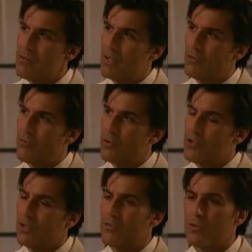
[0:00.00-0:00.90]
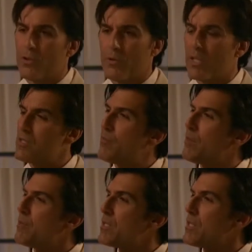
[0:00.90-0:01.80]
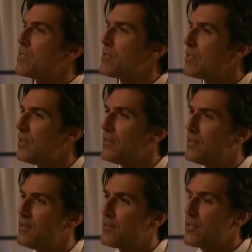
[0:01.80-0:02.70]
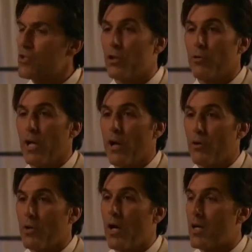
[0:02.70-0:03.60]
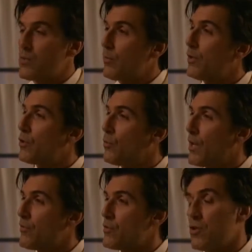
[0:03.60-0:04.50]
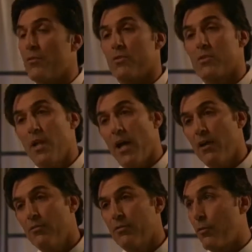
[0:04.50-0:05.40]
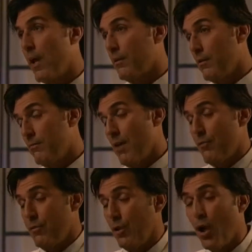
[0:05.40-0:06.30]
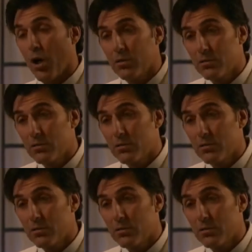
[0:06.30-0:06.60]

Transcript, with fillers: Well, unfortunately for you, it is my business. Considering I own the hospital and your wife is chief of staff, granted, not for long.